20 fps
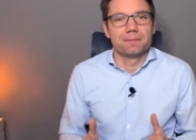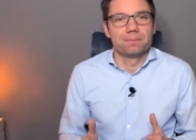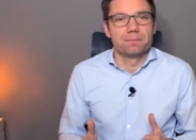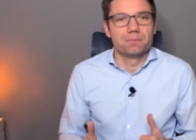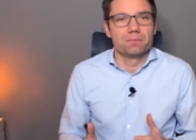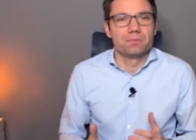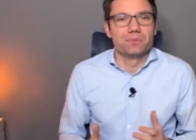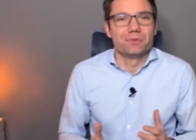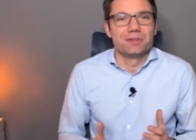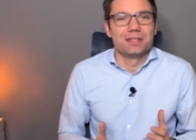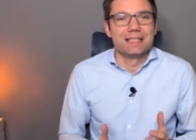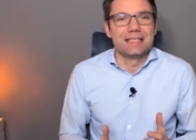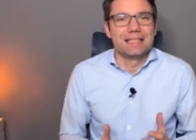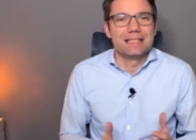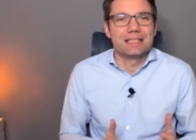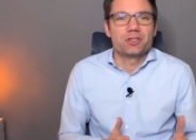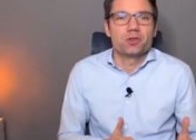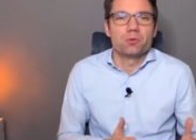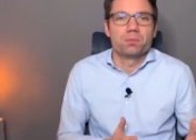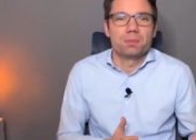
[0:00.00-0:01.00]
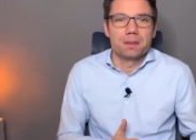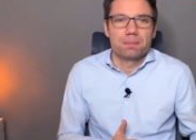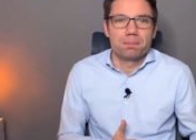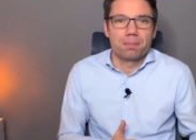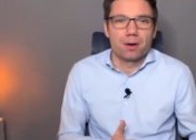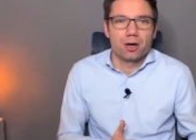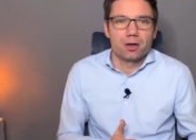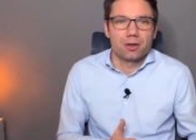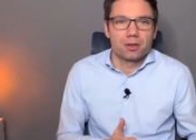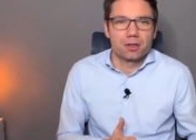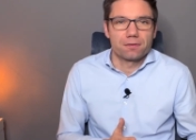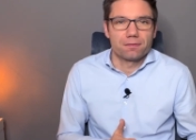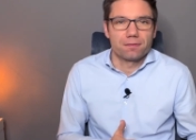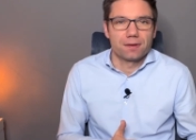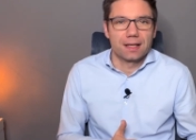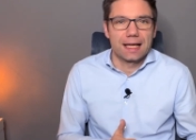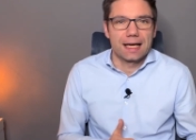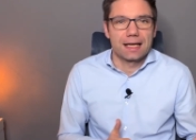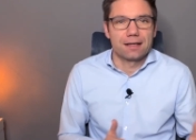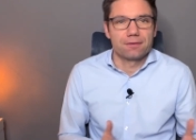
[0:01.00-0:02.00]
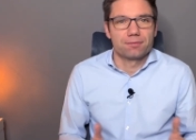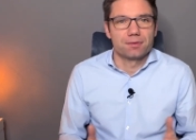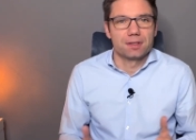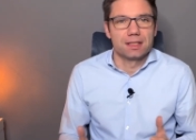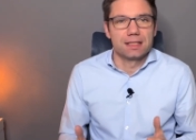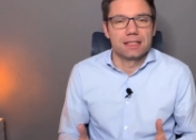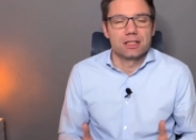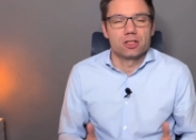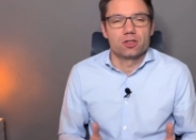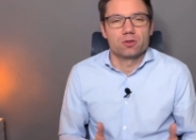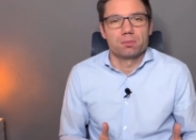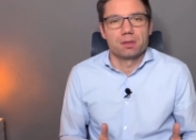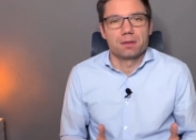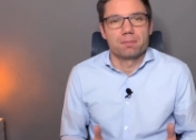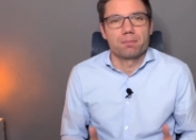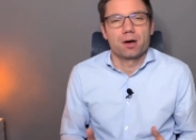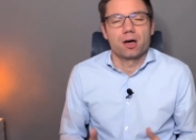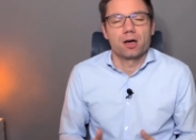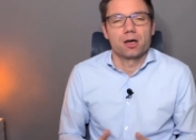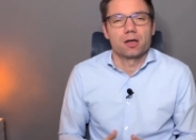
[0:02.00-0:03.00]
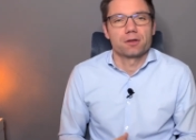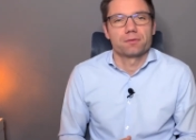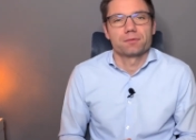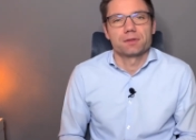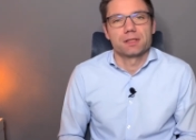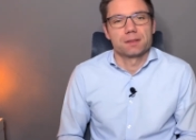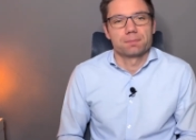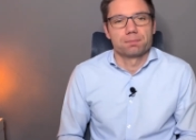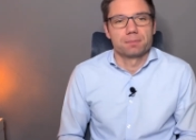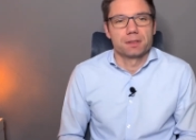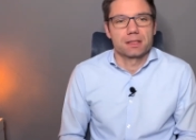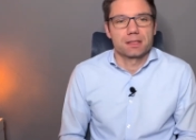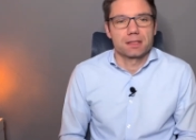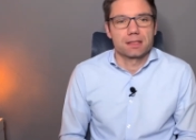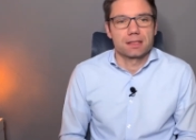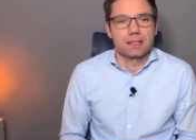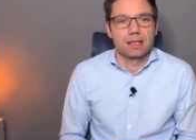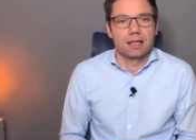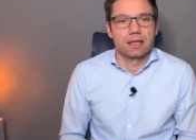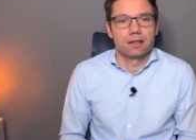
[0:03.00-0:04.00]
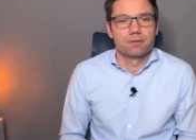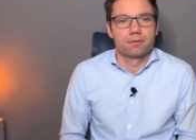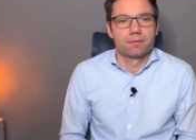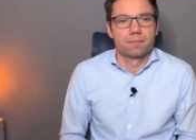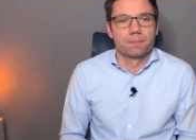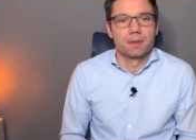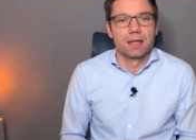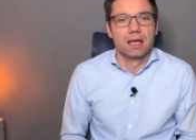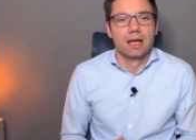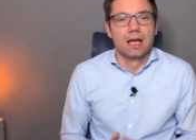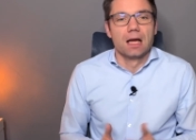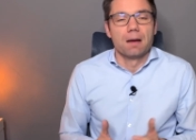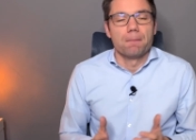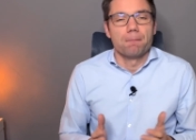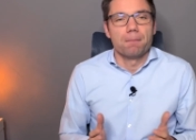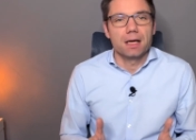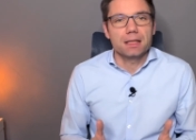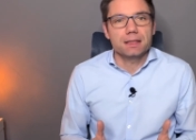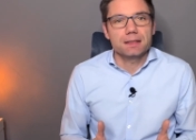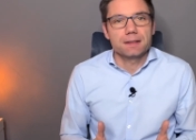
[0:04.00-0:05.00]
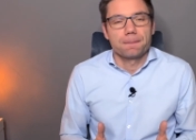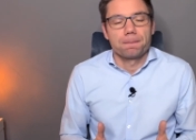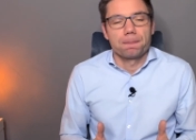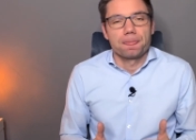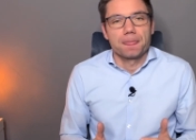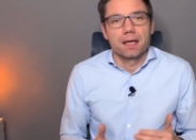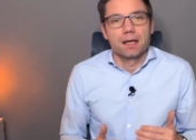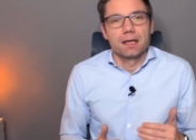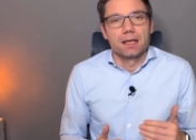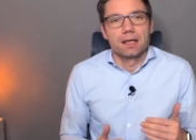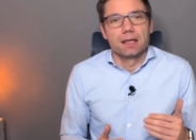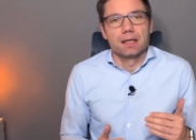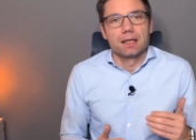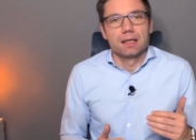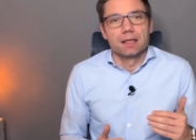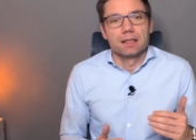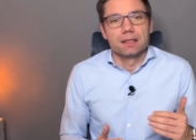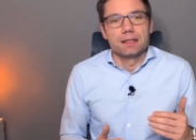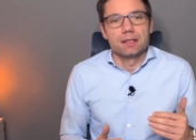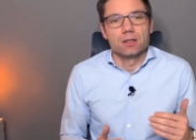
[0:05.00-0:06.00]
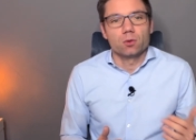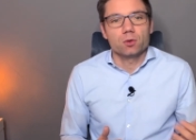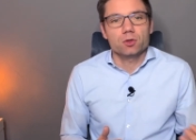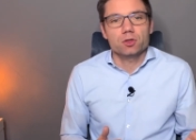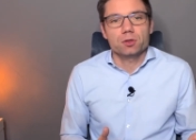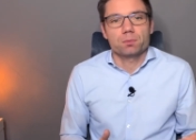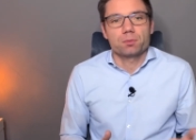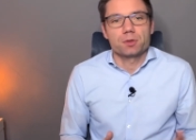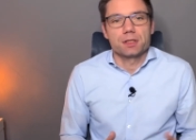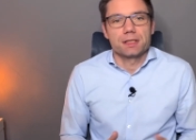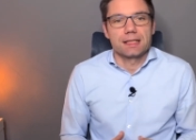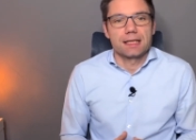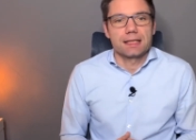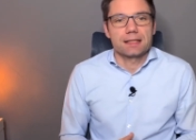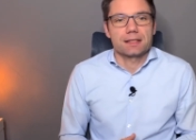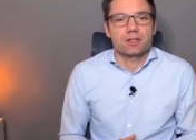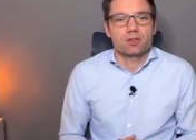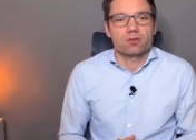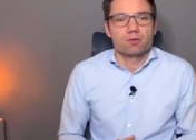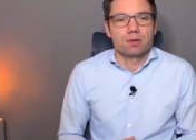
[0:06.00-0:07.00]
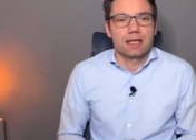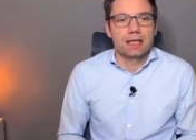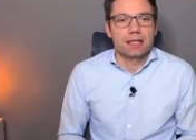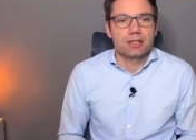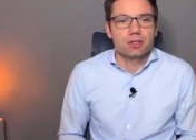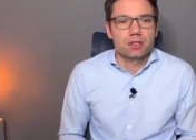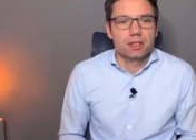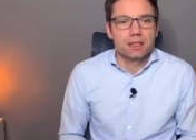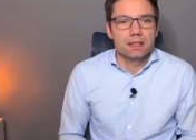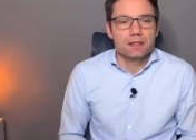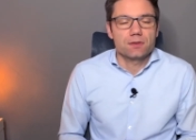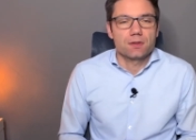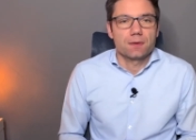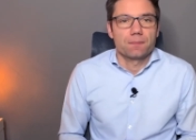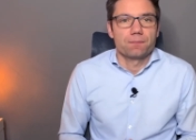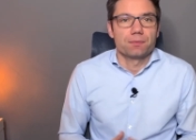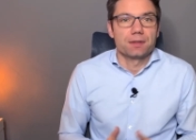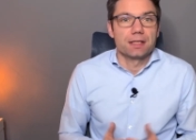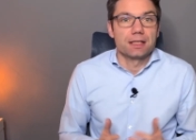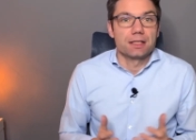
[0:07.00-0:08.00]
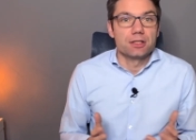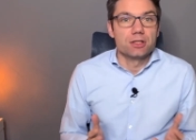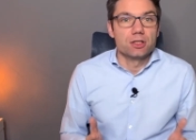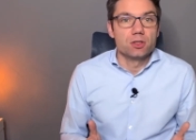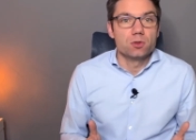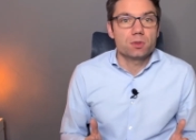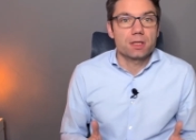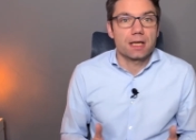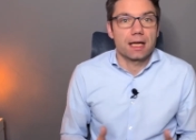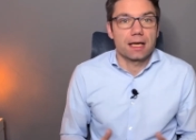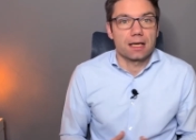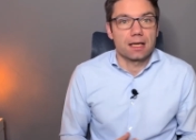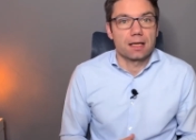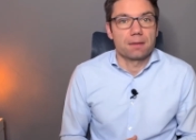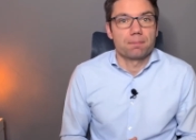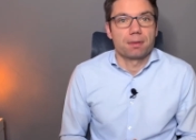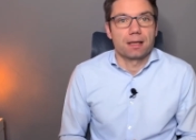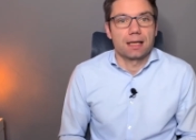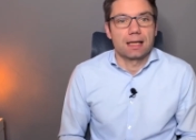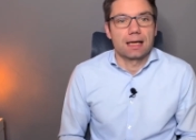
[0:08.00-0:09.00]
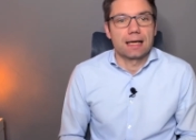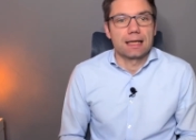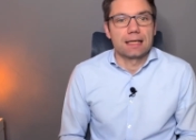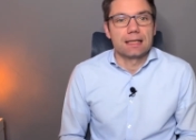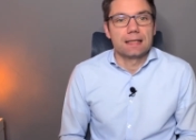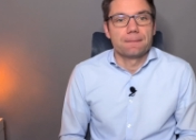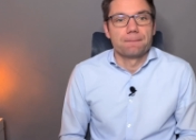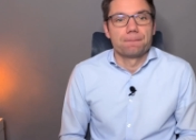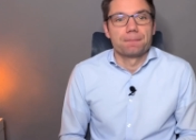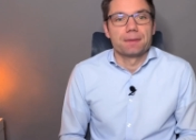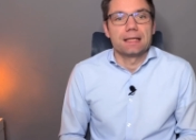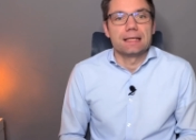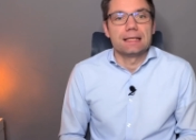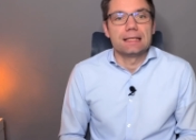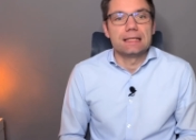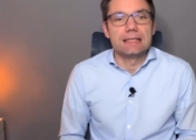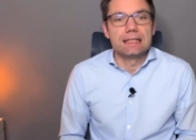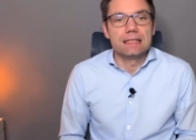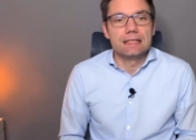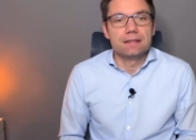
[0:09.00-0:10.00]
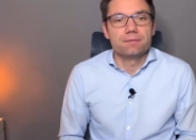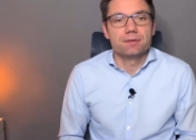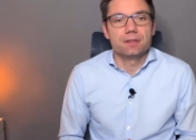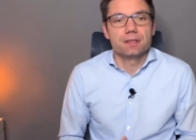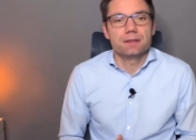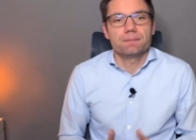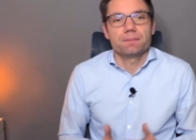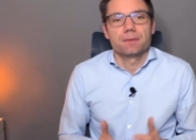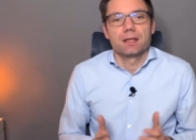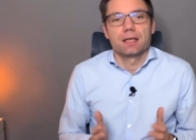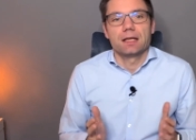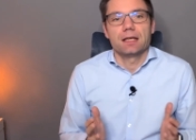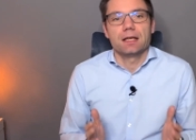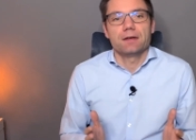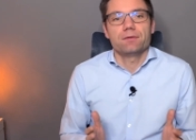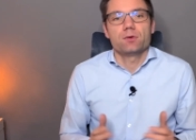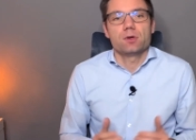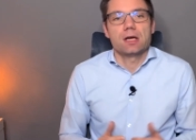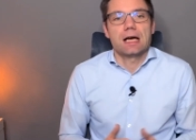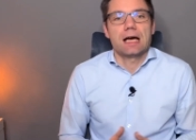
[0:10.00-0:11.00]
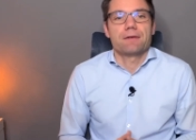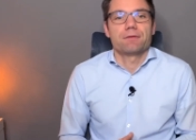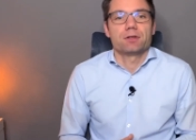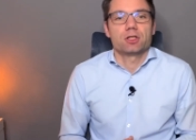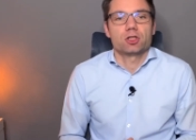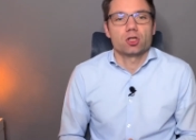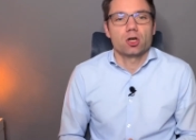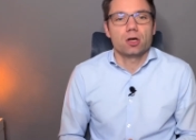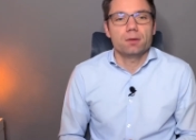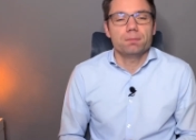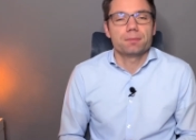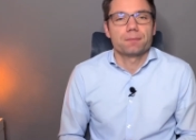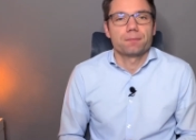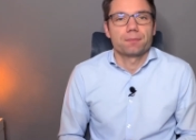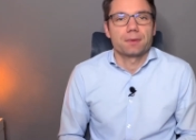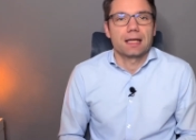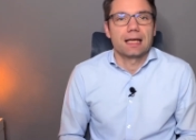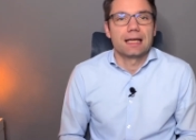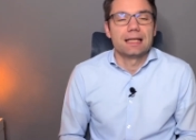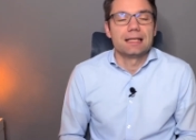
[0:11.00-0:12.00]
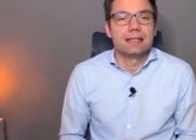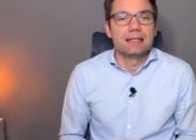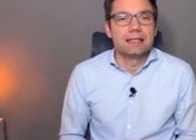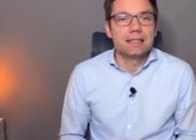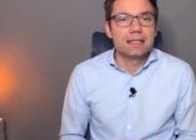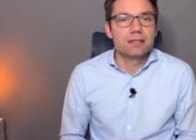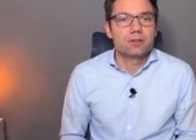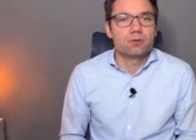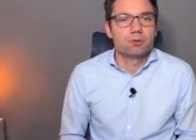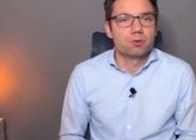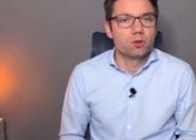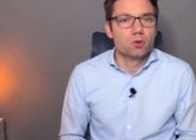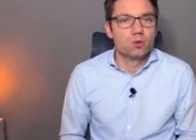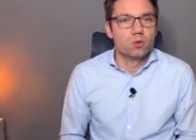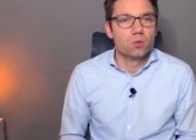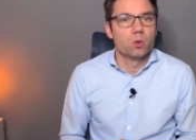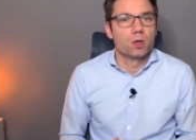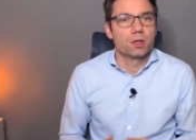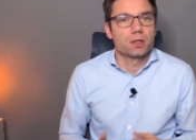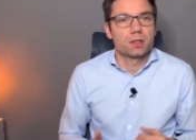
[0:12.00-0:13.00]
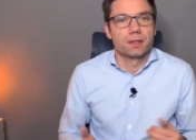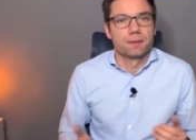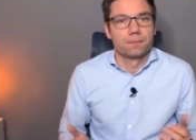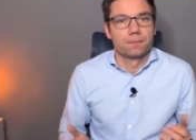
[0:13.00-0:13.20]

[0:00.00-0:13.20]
need to be part of life and need to be part of this business life. But he also presents strategies that you can apply even if you have a job and need to do what